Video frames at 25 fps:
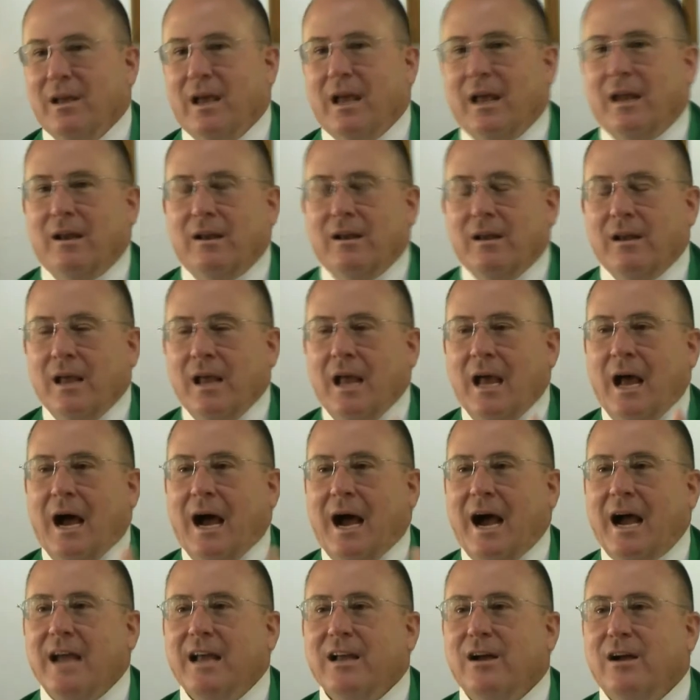And
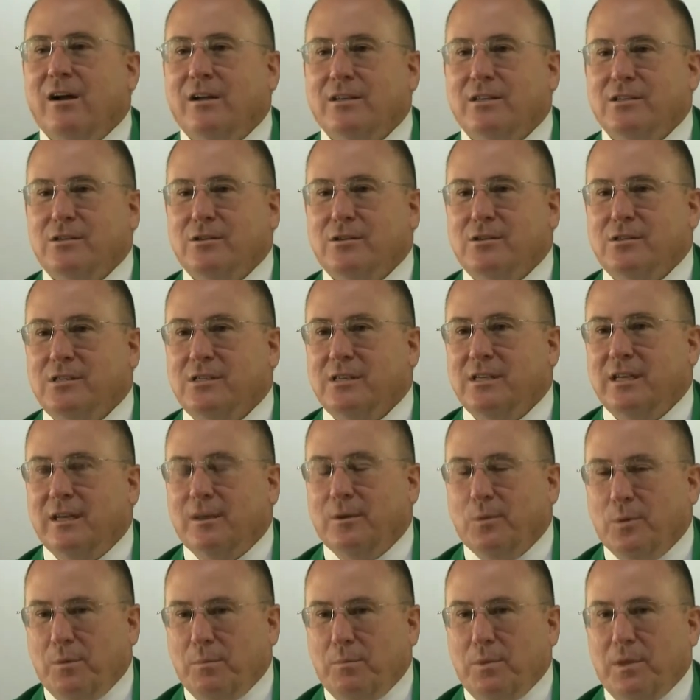I also see
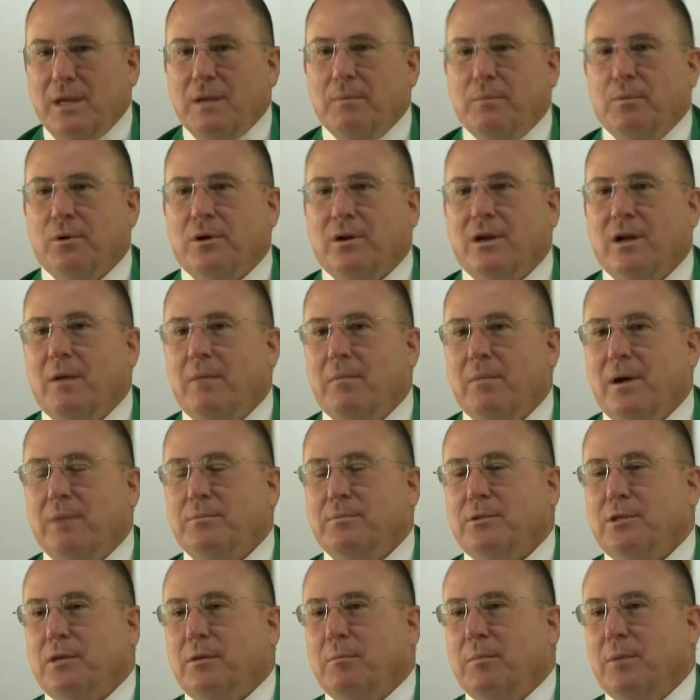it when people come
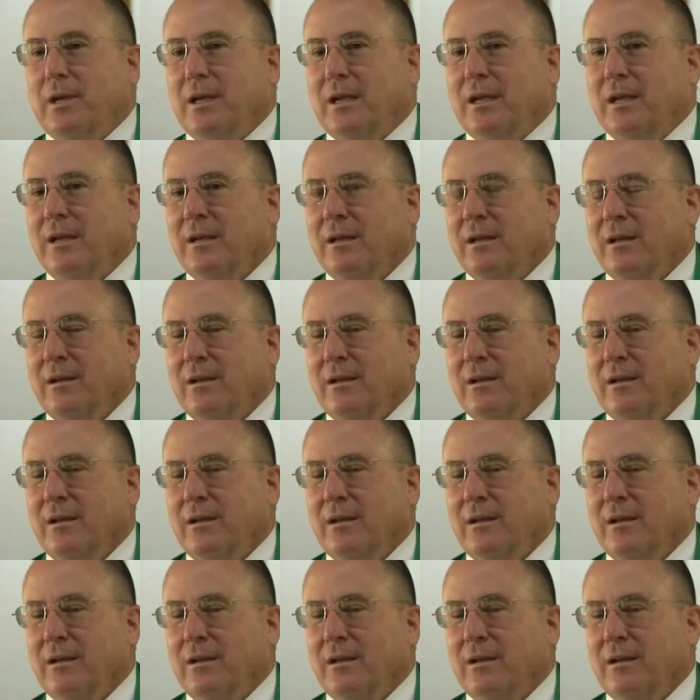up to me.